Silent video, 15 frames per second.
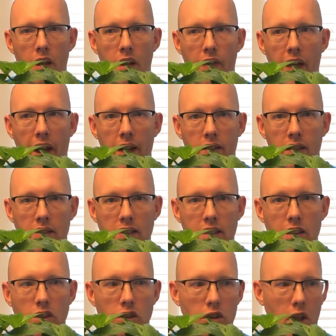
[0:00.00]
that the
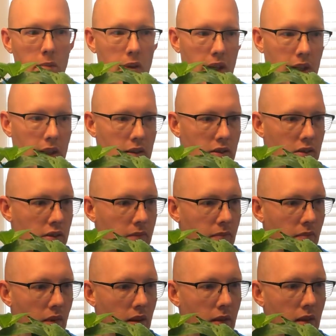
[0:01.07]
seed germinates,
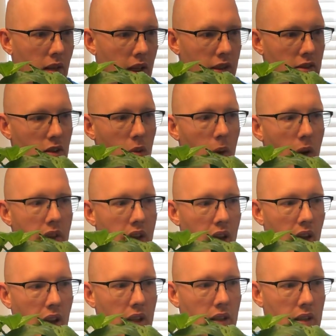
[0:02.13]
is the way that
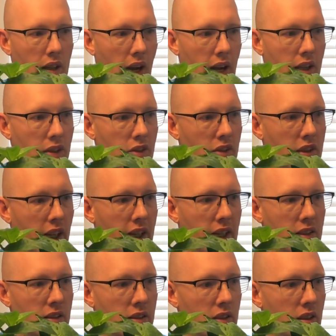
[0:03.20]
I
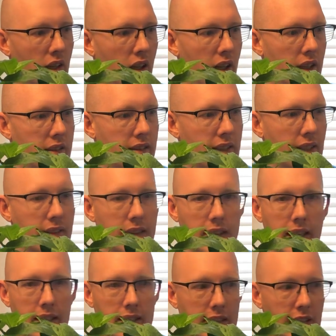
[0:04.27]
understand. It says it
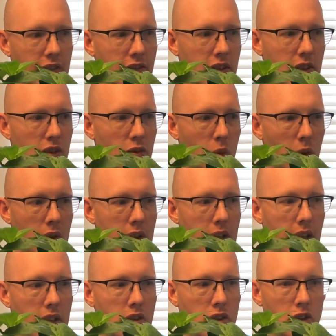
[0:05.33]
takes 7 to 20
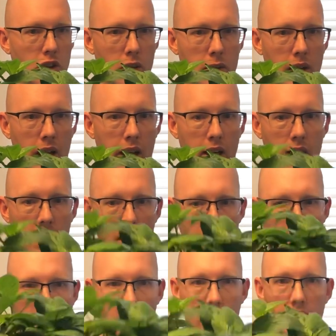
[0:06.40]
days to germinate.
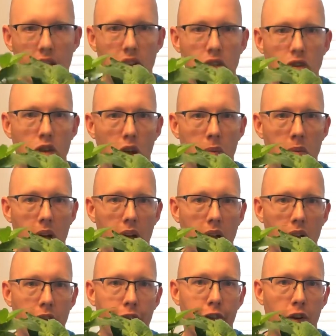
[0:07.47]
These
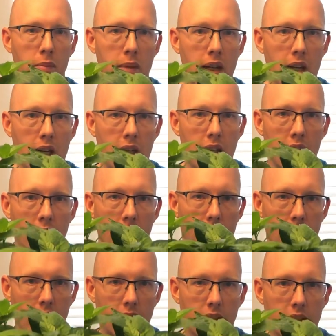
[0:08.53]
germinated for me
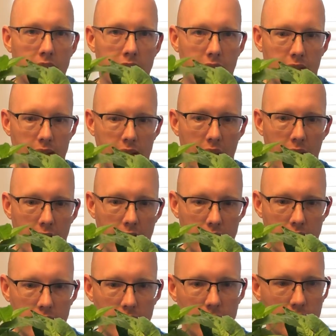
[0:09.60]
in 6
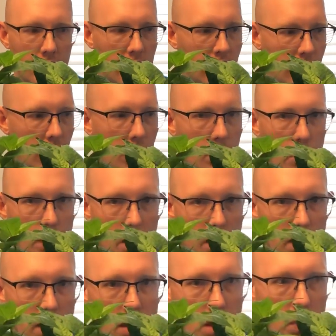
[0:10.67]
days. So
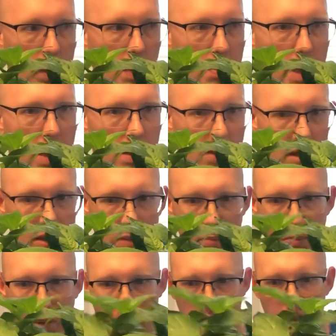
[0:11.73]
we beat
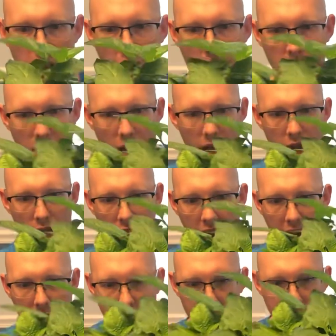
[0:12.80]
the timeline on that.